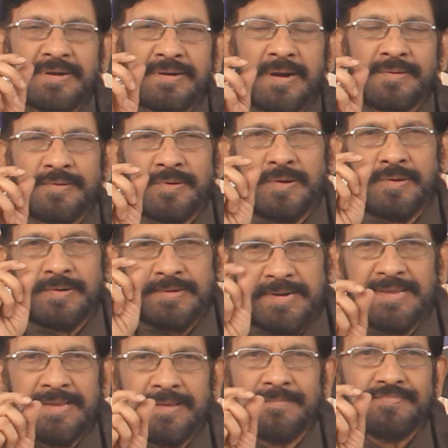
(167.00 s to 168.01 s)
Control
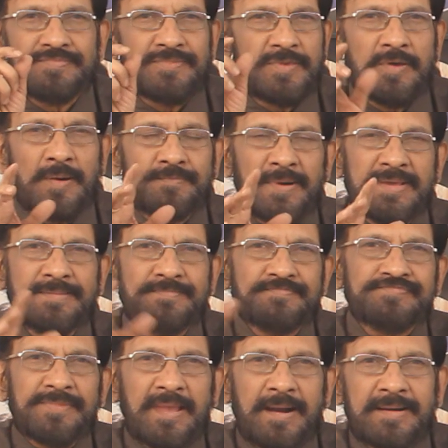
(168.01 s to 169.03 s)
T you apply
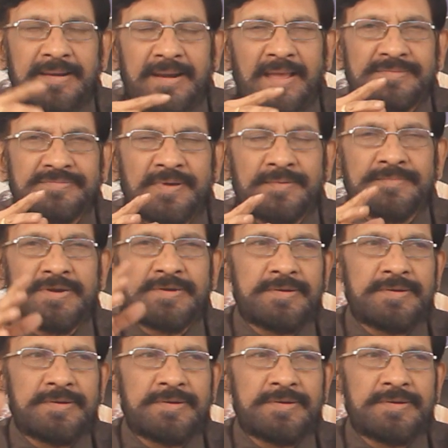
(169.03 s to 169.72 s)
and transform it